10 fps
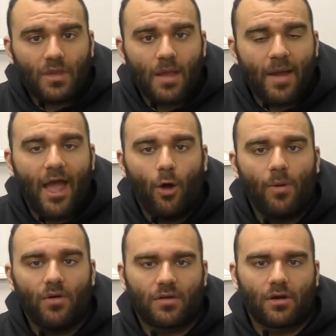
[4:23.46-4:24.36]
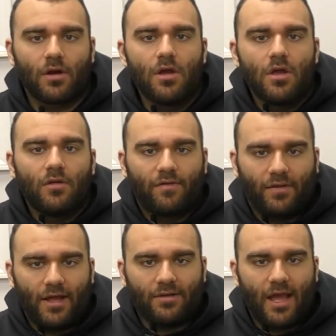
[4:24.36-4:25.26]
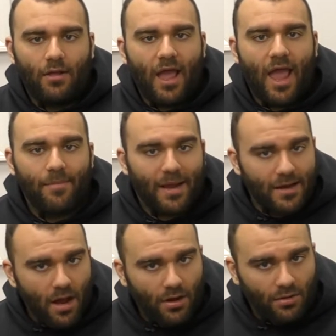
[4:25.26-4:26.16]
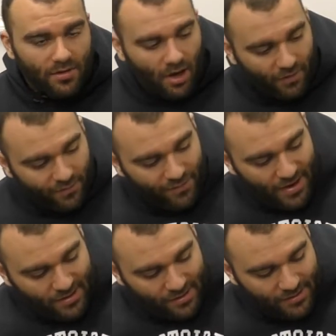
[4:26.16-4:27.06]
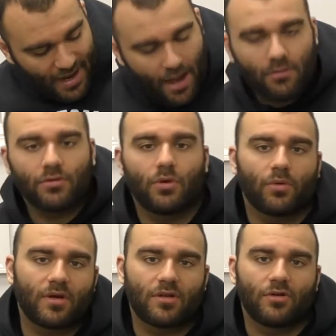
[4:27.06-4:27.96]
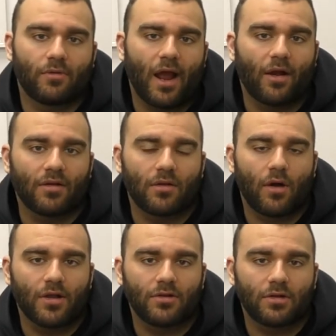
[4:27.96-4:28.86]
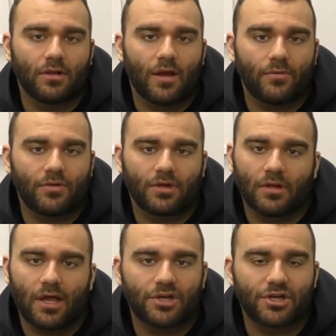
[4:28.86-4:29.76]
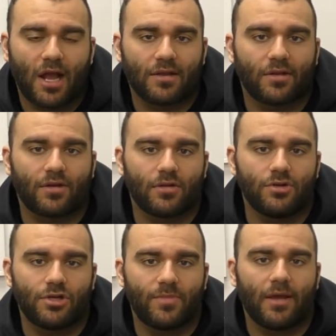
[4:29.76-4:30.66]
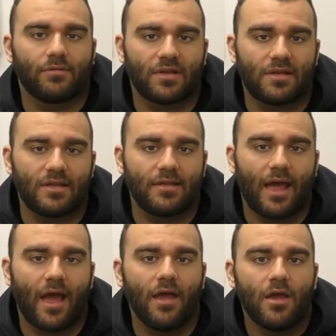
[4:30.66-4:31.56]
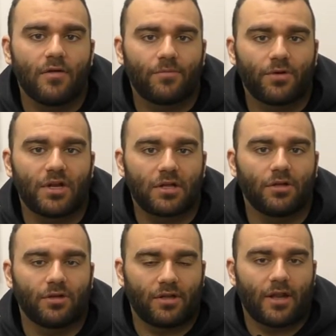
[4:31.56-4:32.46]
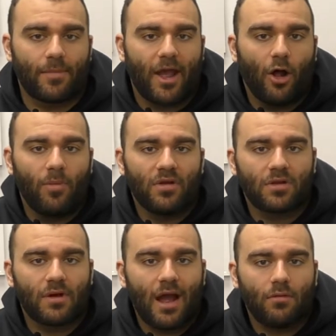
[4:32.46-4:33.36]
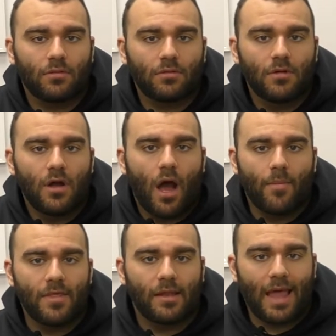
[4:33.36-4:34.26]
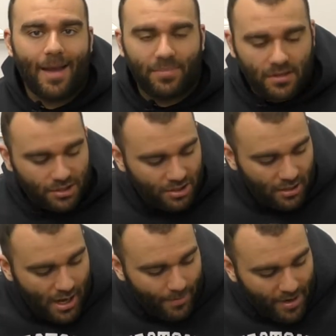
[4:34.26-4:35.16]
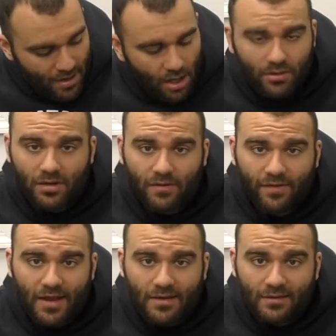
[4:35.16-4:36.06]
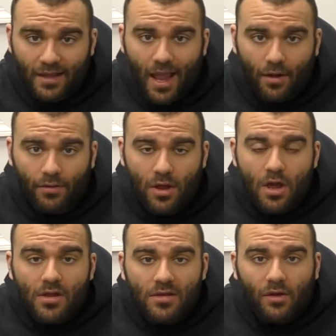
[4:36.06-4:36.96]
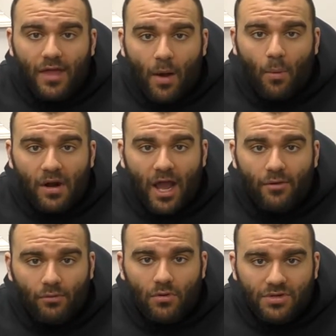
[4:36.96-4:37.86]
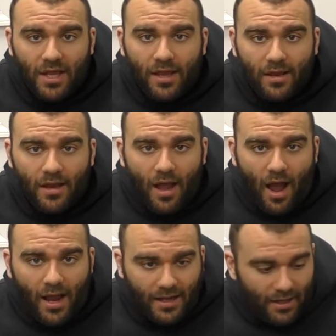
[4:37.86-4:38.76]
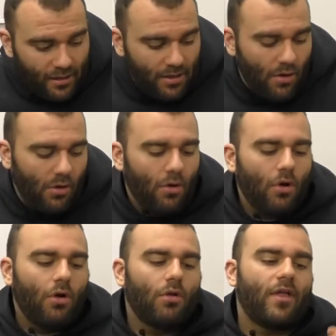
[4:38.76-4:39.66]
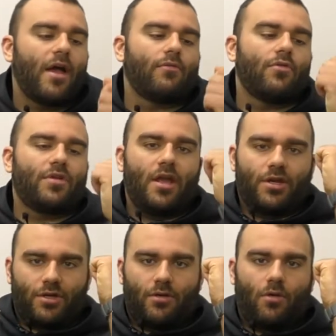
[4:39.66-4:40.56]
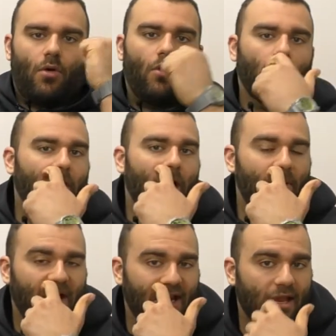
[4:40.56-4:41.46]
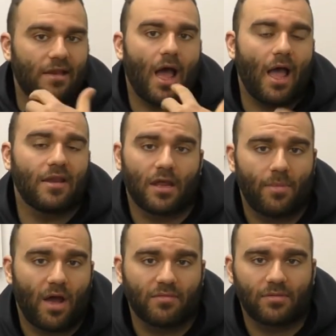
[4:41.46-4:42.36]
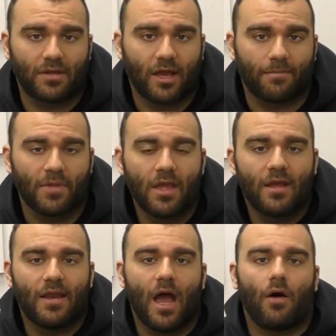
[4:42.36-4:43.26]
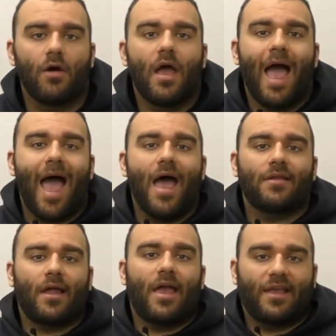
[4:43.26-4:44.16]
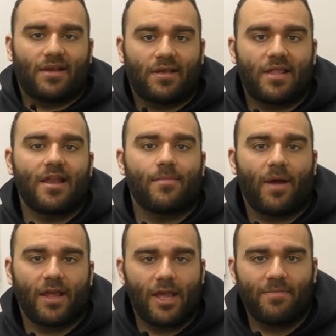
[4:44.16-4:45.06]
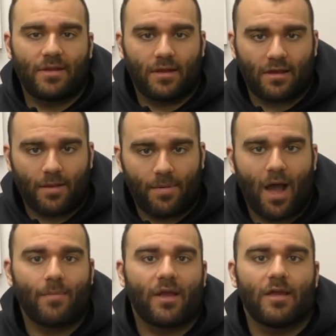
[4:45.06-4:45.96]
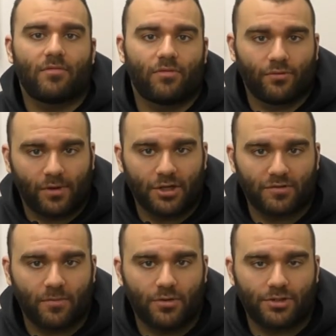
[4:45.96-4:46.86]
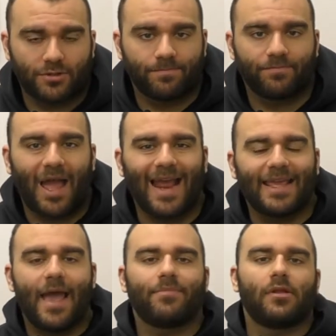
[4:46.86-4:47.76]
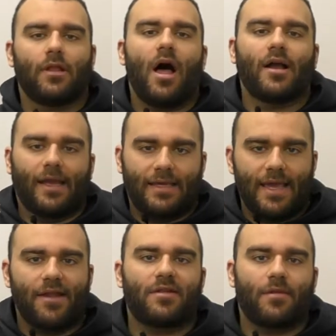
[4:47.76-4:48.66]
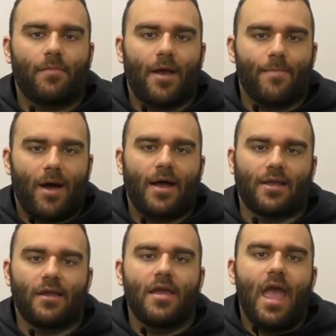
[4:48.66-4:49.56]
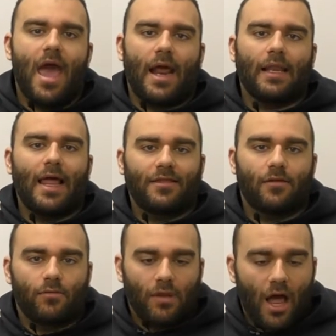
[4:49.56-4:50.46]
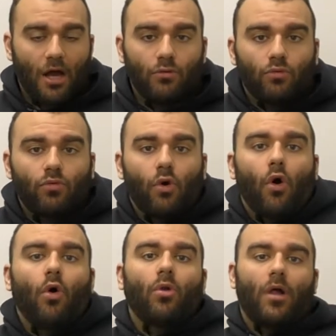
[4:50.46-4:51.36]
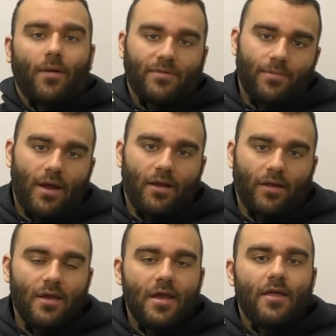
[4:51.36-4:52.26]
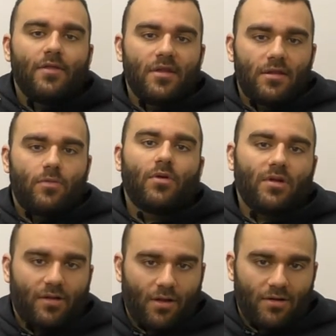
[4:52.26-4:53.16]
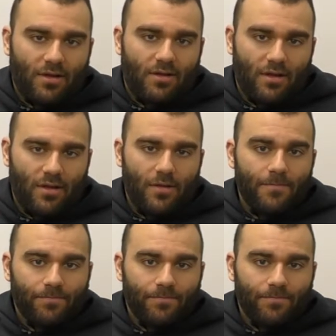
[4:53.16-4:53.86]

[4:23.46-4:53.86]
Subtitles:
my elbows are flailed out and my knuckles are facing down towards the ground. So we took a lot of shots there. So you should be able to see that pretty clearly, that my elbows are out, I'm in the lat position, and my knuckles are facing down, so that when I rotate, I can get all that rotation all the way up and I can get as high as I possibly can. Now, as I extended my hips and as I popped my hips through the range of motion, I kept the log against my body and I let the log roll up the body. This is where you start to see